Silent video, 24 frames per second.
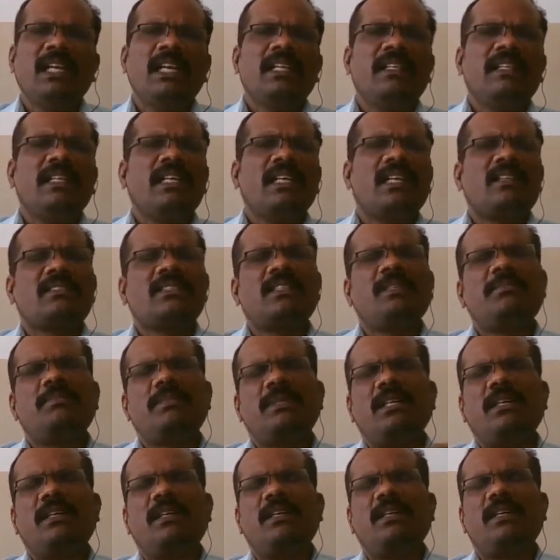There are some
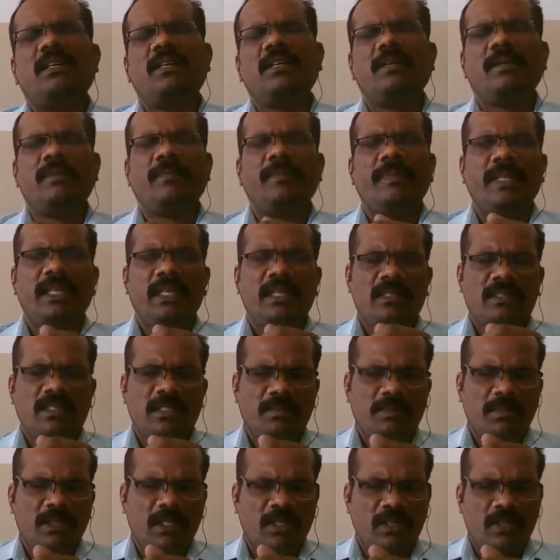
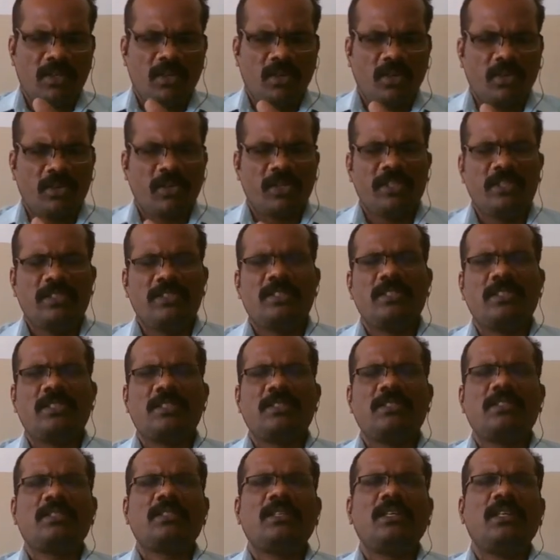
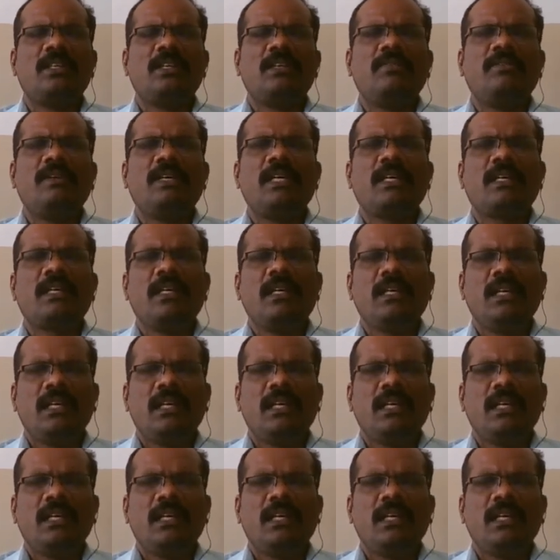organizations where